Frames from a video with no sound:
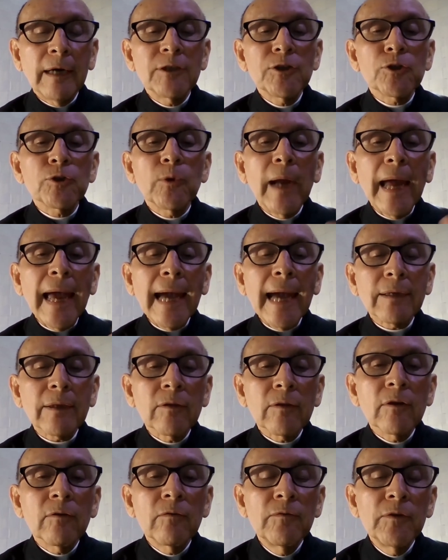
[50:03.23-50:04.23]

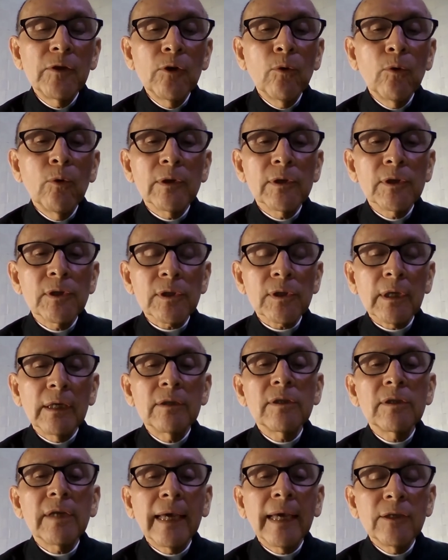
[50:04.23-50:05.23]
attract the viewer's
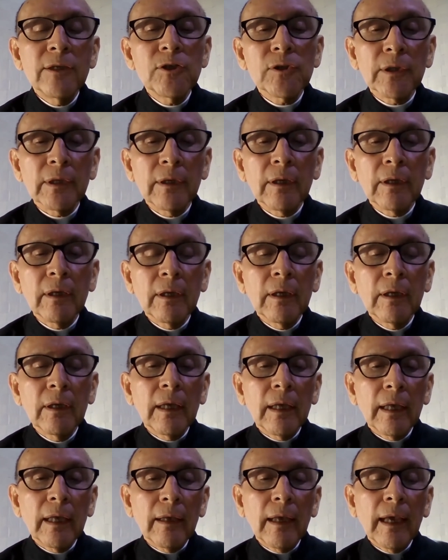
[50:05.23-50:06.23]
attention
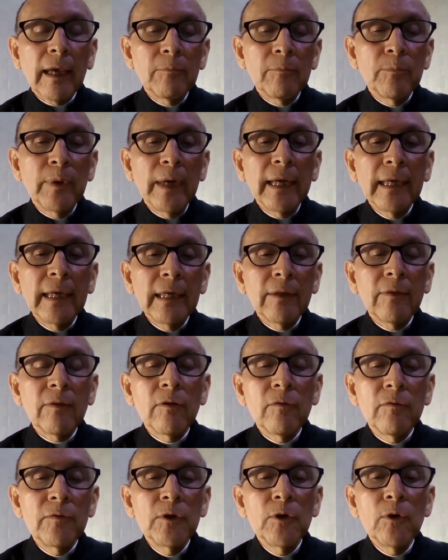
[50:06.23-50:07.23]
and bring in
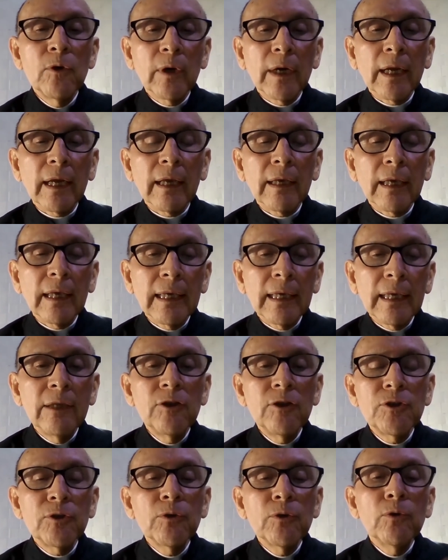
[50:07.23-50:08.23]
the viewer
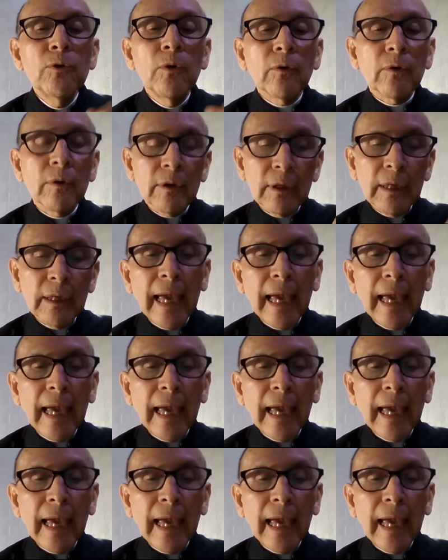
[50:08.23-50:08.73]
into